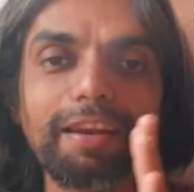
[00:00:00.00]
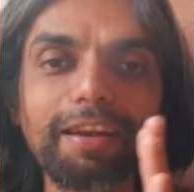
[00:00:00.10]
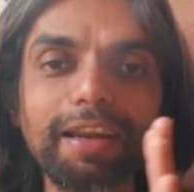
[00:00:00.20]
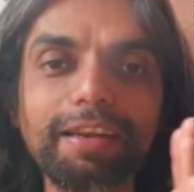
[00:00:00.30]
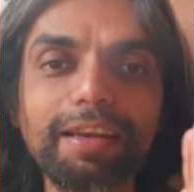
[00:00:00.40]

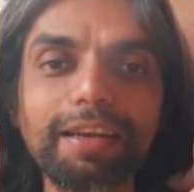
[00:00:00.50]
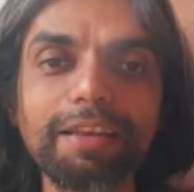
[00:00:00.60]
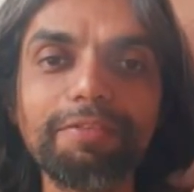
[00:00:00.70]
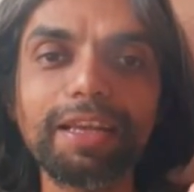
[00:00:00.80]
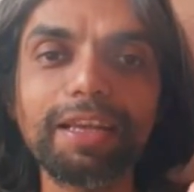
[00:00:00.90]
We are
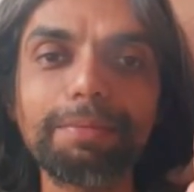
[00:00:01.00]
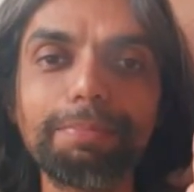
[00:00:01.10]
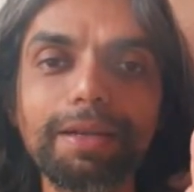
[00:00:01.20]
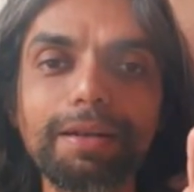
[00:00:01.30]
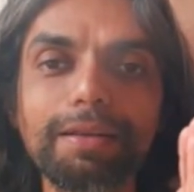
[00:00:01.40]
attracted and
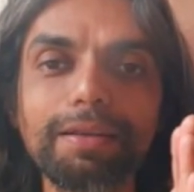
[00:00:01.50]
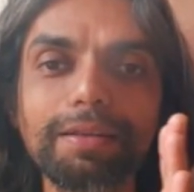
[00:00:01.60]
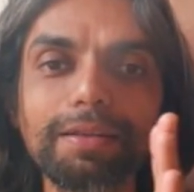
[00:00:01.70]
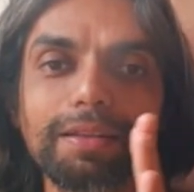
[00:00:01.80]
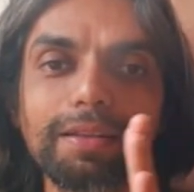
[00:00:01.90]
we are
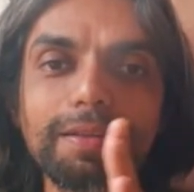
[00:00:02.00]
repelled.